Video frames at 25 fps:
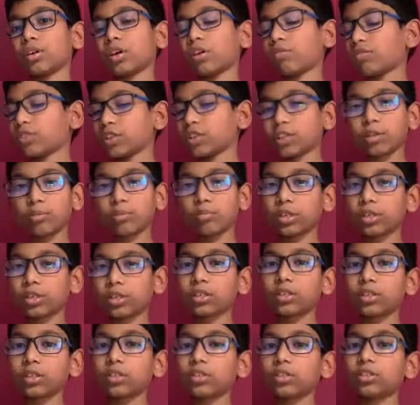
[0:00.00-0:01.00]
after chemical
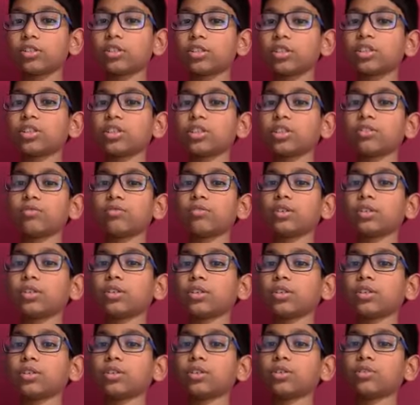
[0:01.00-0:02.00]
energy, it will
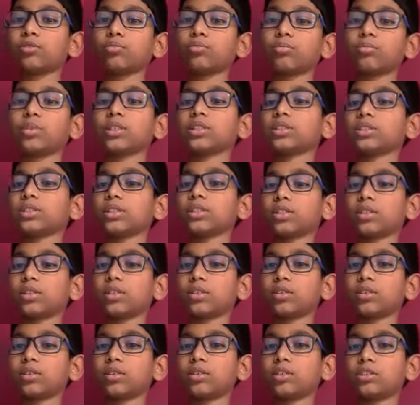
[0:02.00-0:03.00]
turn into muscle
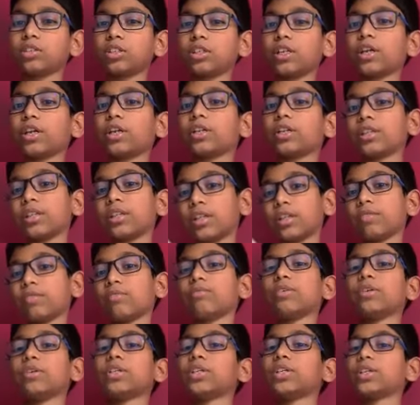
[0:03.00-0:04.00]
energy, and
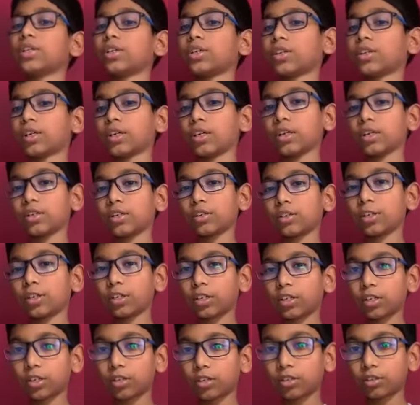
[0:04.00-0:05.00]
then we'll get
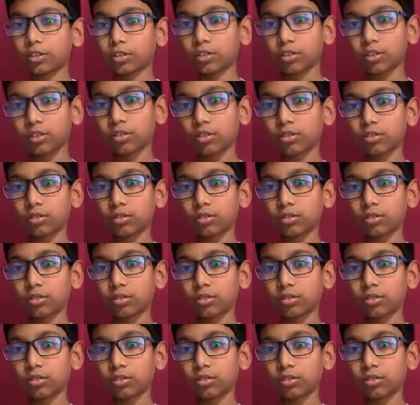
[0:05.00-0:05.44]
kinetic energy.